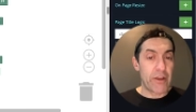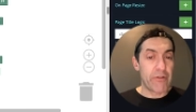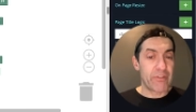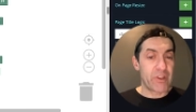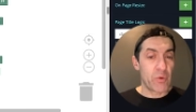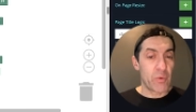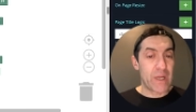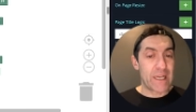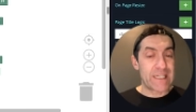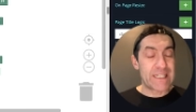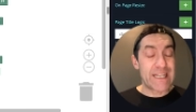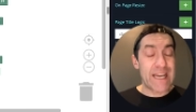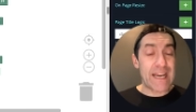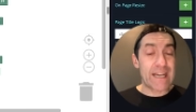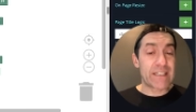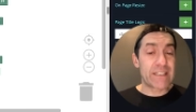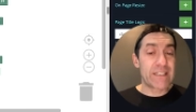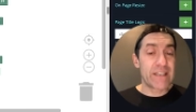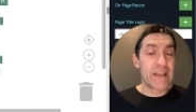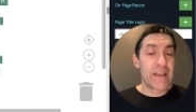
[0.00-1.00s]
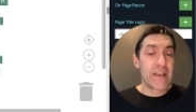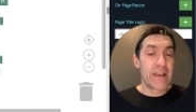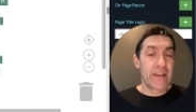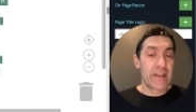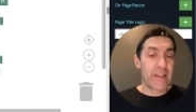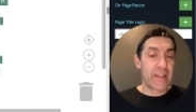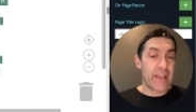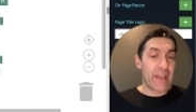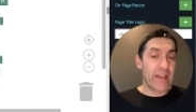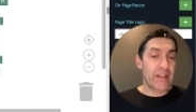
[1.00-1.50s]
the week text
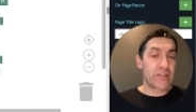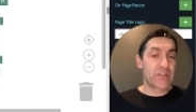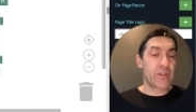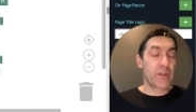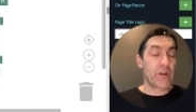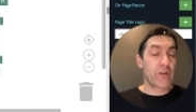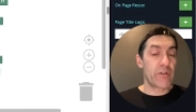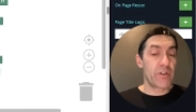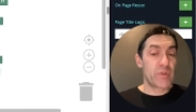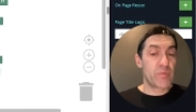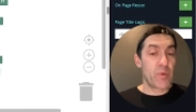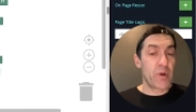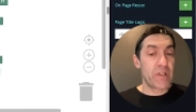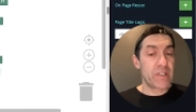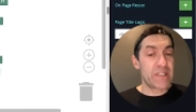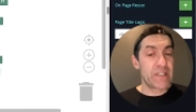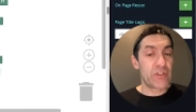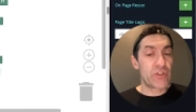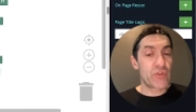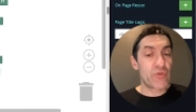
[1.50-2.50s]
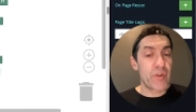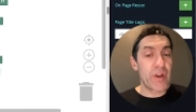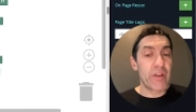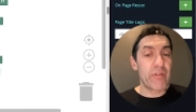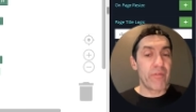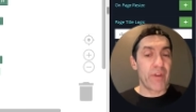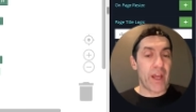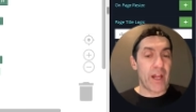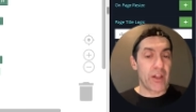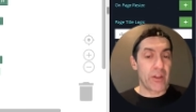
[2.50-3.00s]
gets the corresponding string
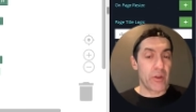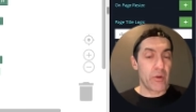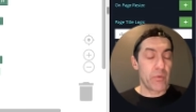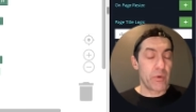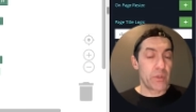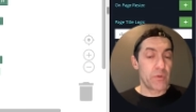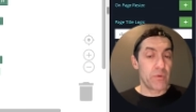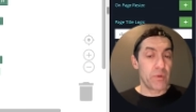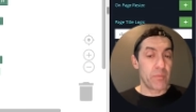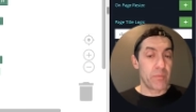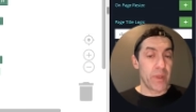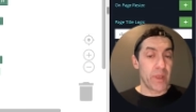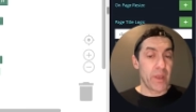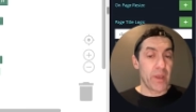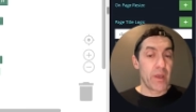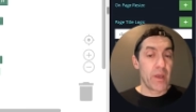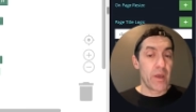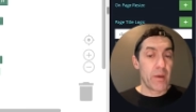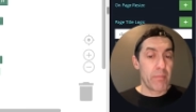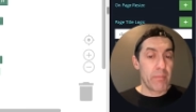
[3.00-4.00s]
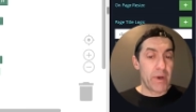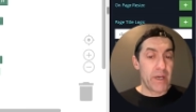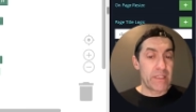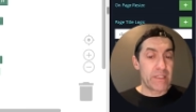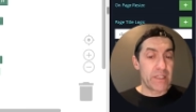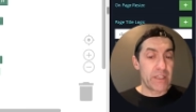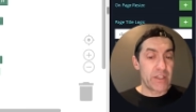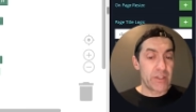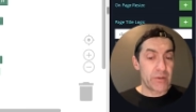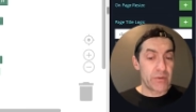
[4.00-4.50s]
value, which will be
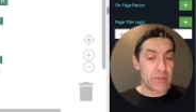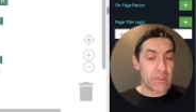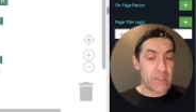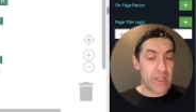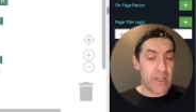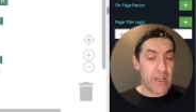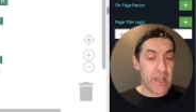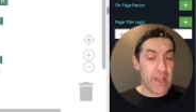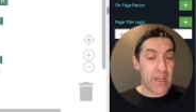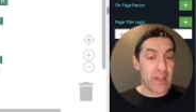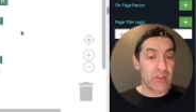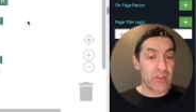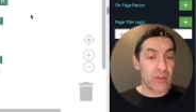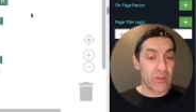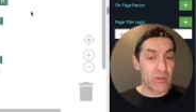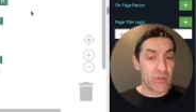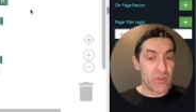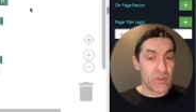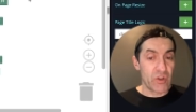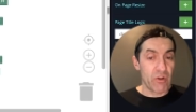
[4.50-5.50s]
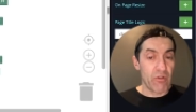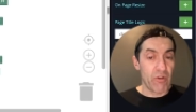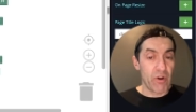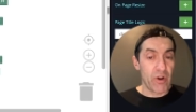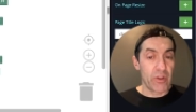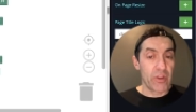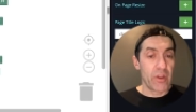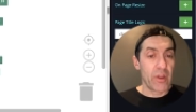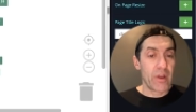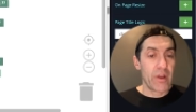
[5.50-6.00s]
Monday, Tuesday, and so
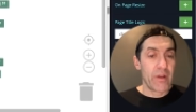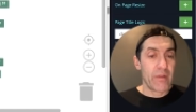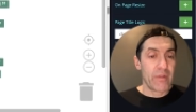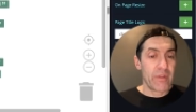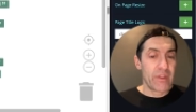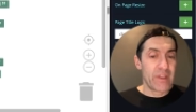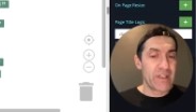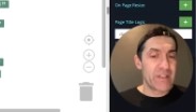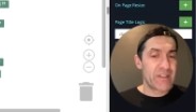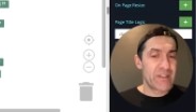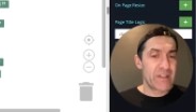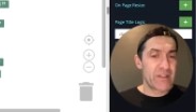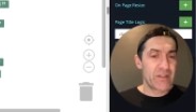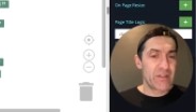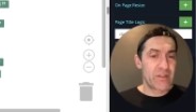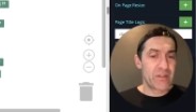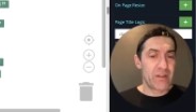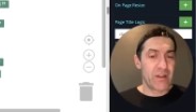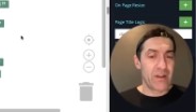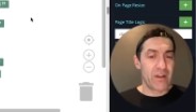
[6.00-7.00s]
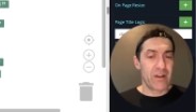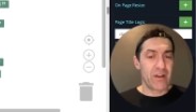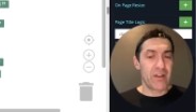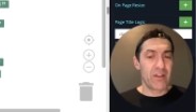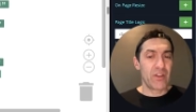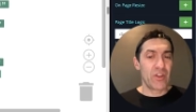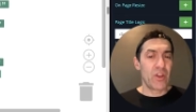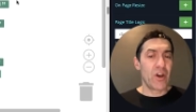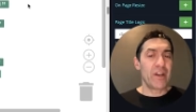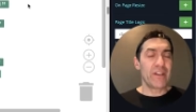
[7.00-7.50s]
on. This is uh,
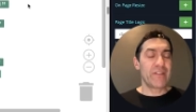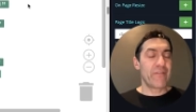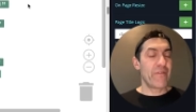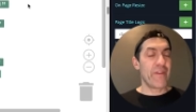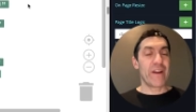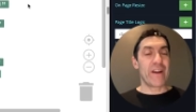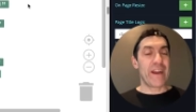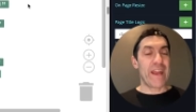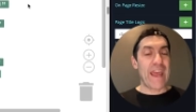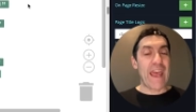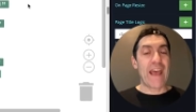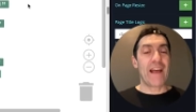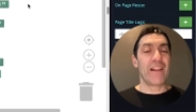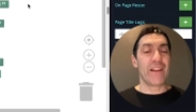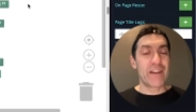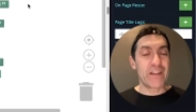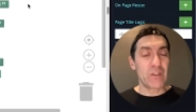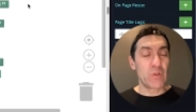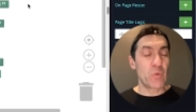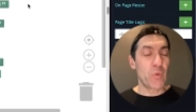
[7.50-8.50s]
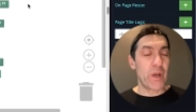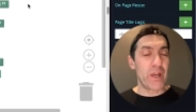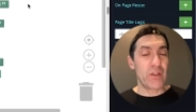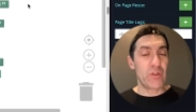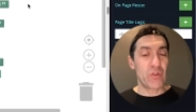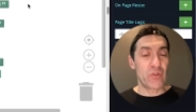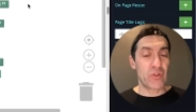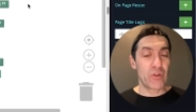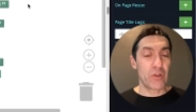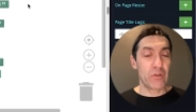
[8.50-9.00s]
not very elegant way to
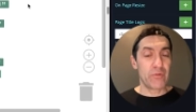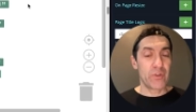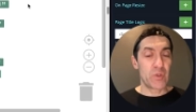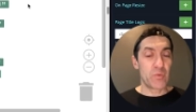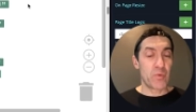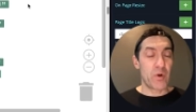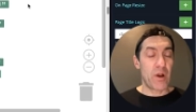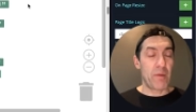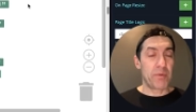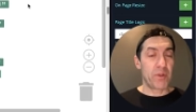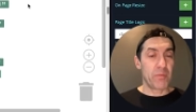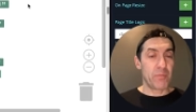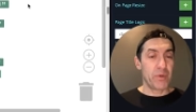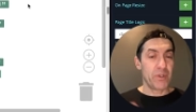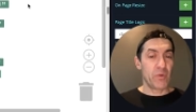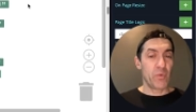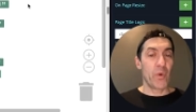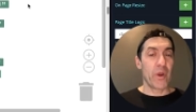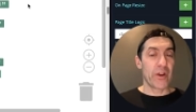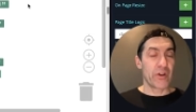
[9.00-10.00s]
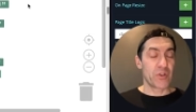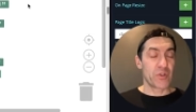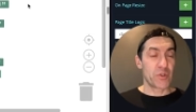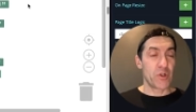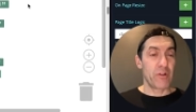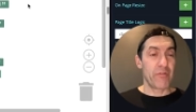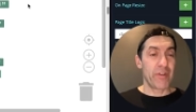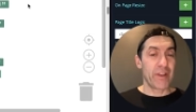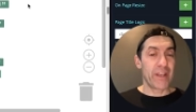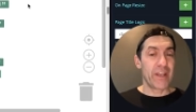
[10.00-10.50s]
solve this problem, but we are
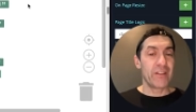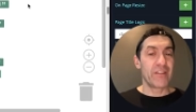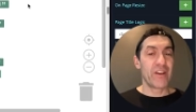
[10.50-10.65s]
solving it